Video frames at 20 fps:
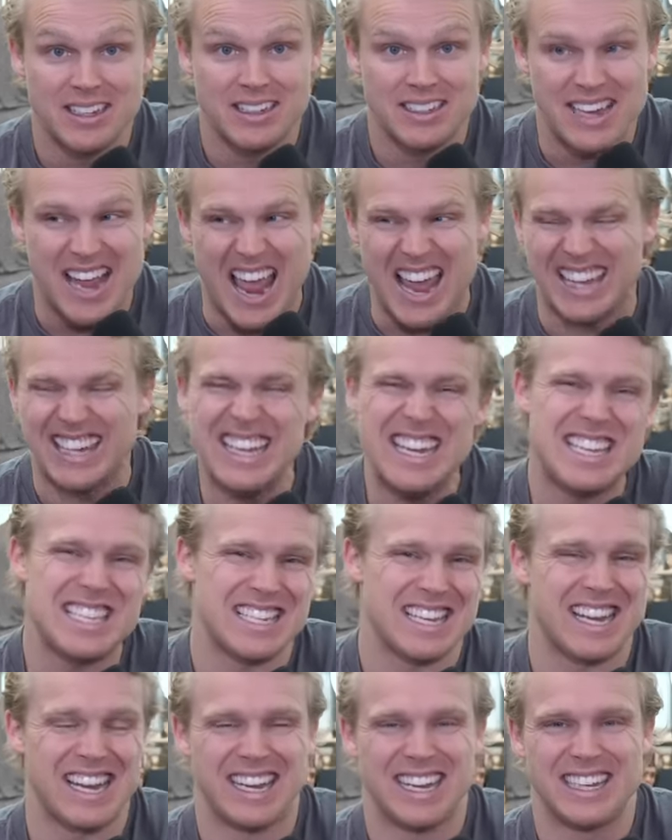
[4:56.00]
At least
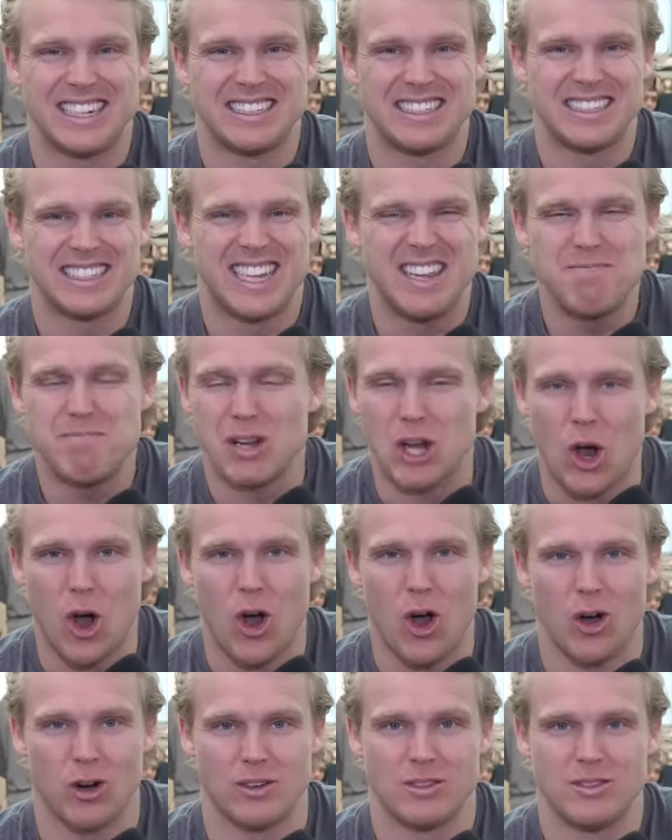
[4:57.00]
give him a
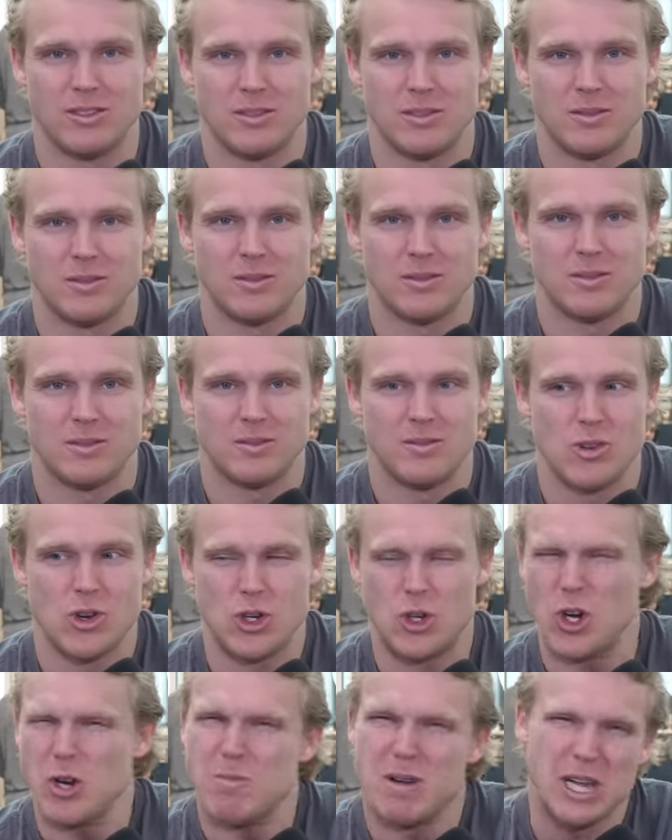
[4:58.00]
call.
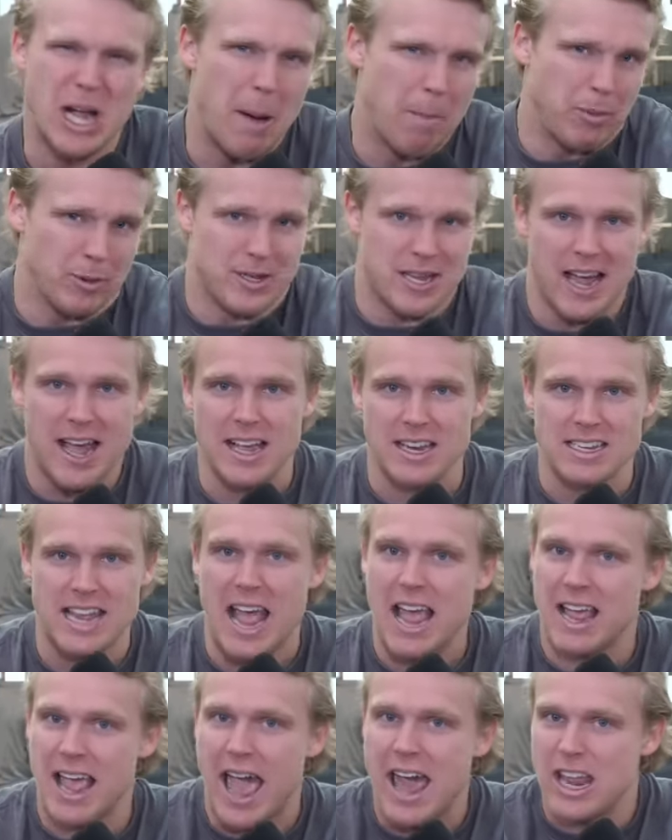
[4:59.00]
shoot him a couple texts.
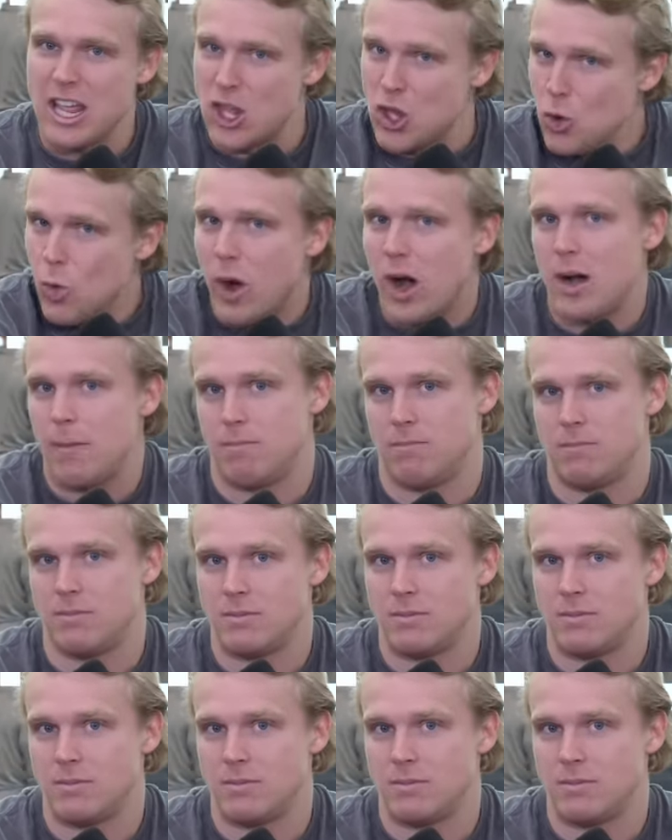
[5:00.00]
Hey, Eddie, you up?